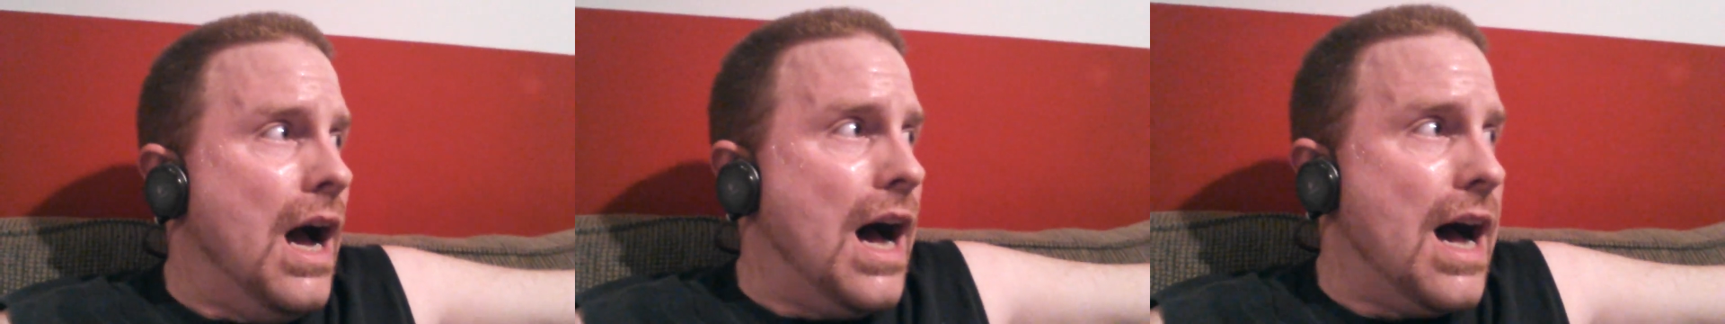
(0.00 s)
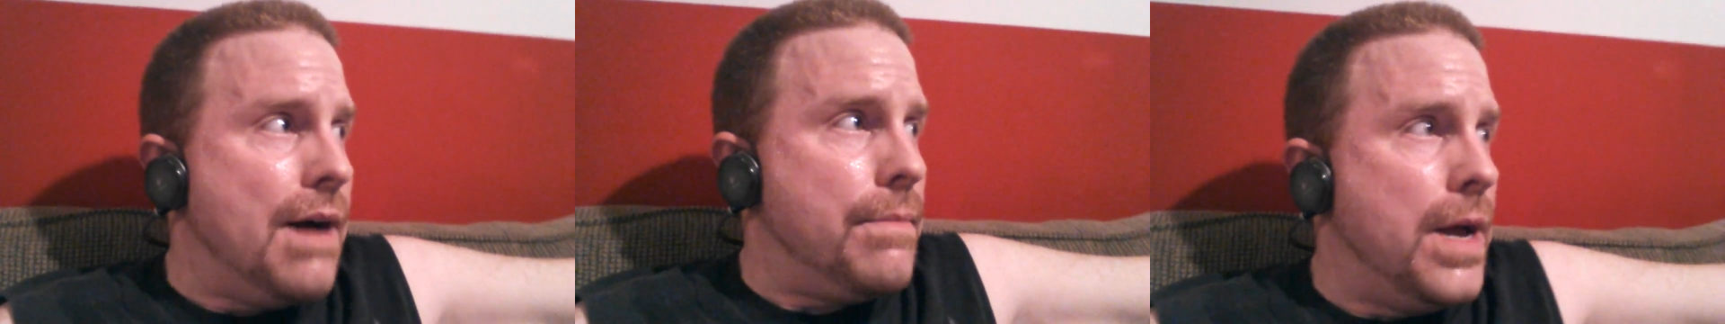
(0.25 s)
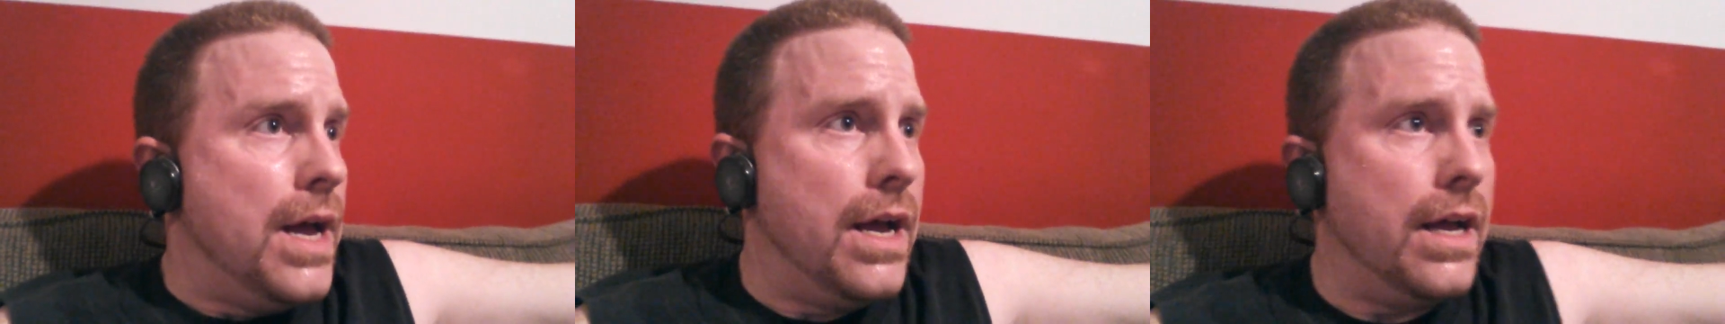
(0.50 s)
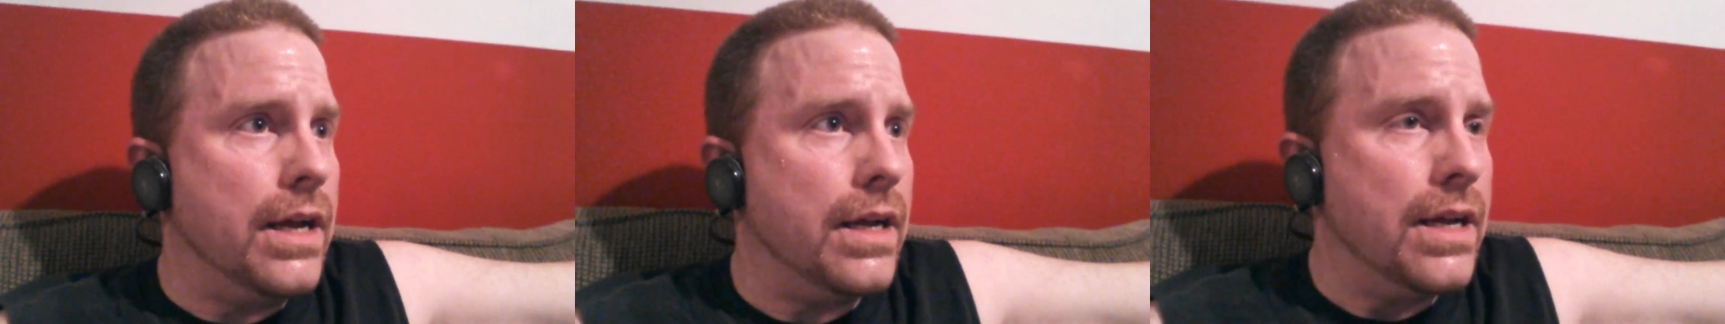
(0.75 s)
I
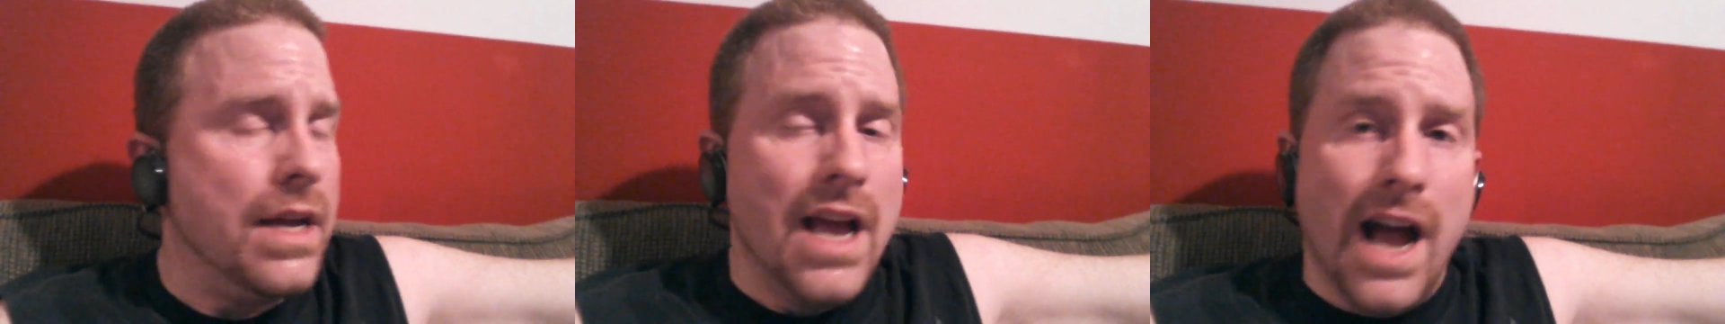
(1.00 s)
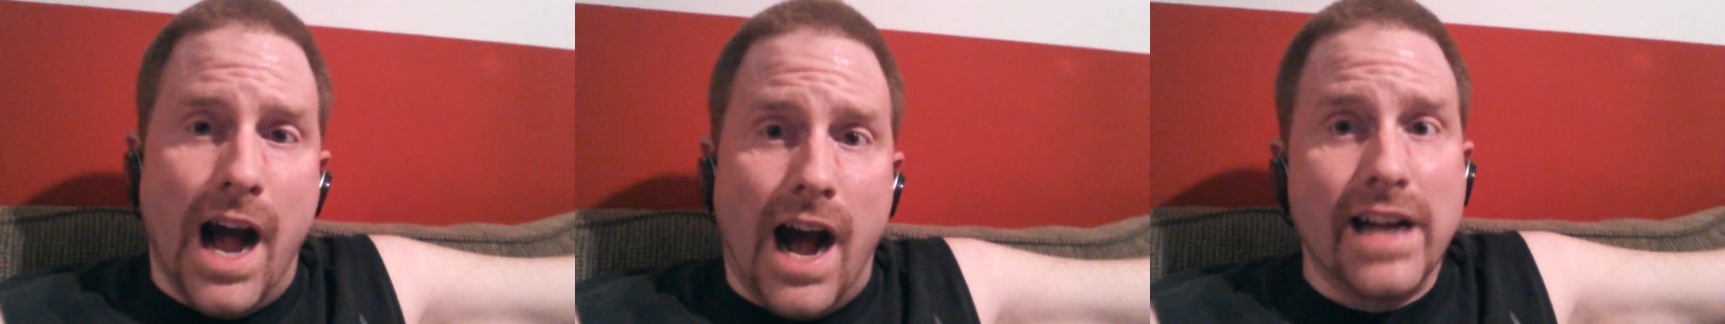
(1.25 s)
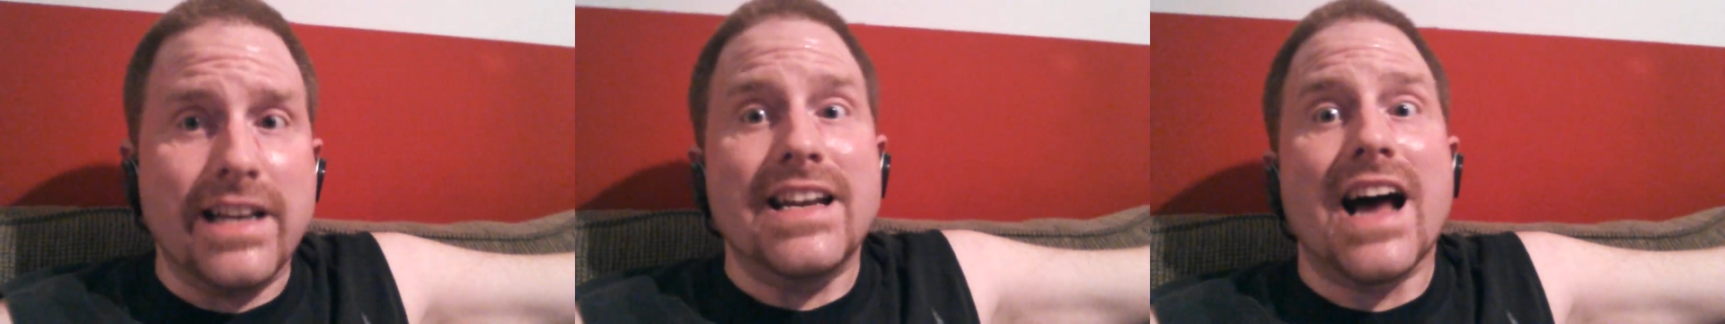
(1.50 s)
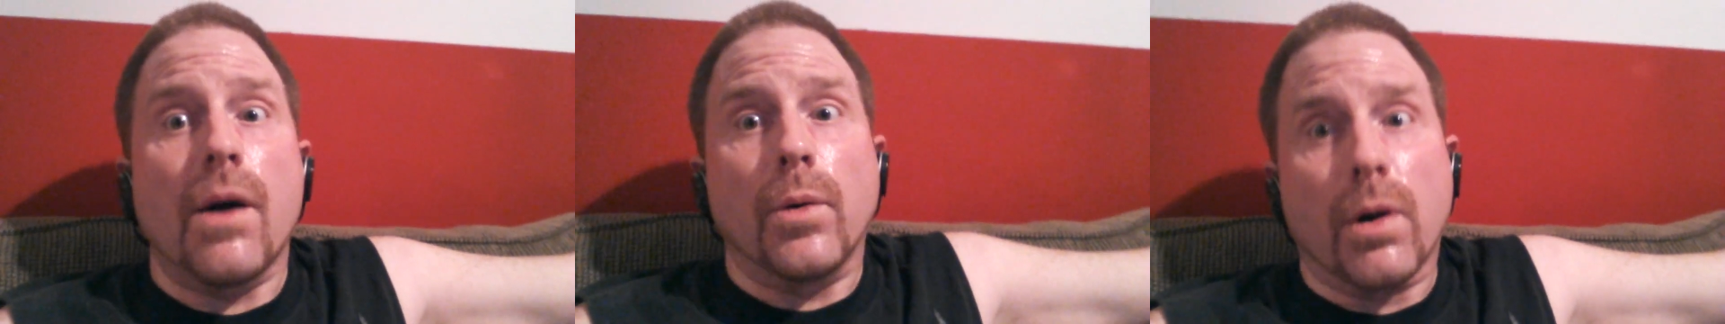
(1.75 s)
did
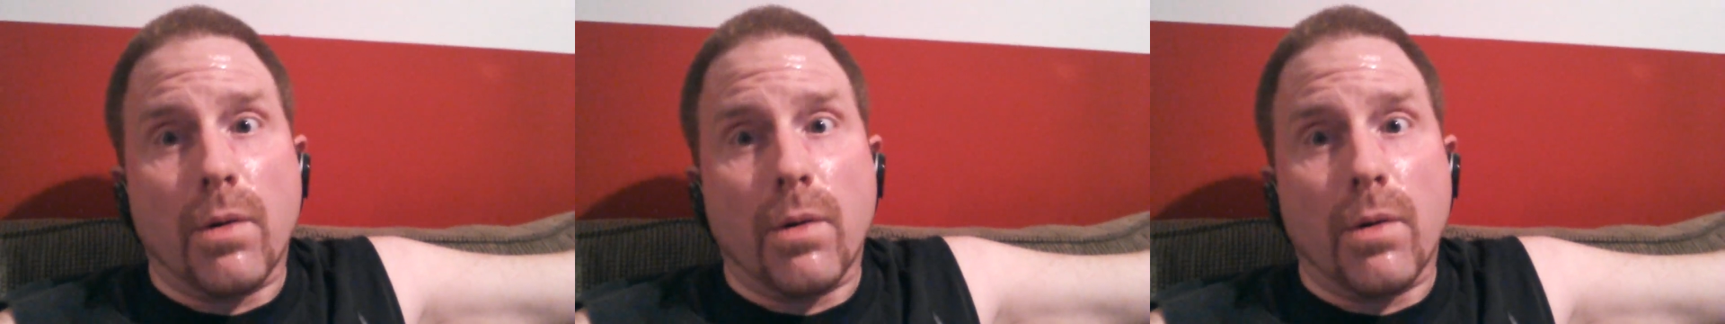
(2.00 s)
not want to